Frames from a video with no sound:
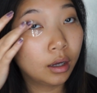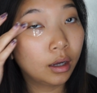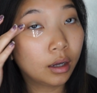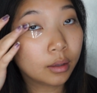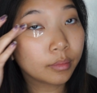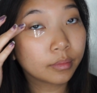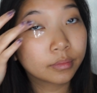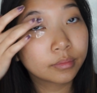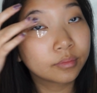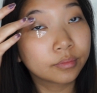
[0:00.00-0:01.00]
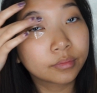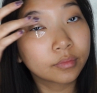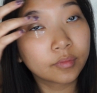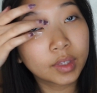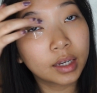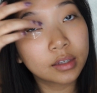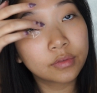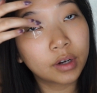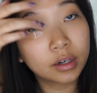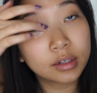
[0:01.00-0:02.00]
as
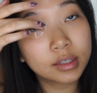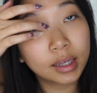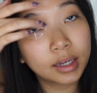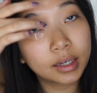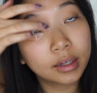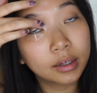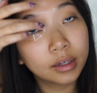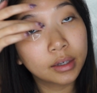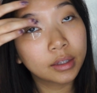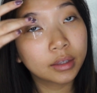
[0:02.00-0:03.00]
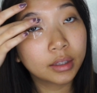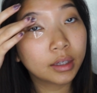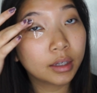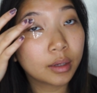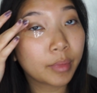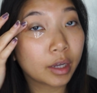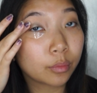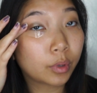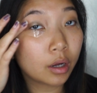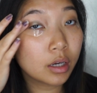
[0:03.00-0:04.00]
far as like the amount
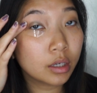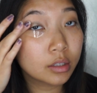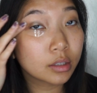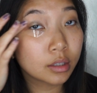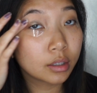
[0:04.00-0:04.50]
of products,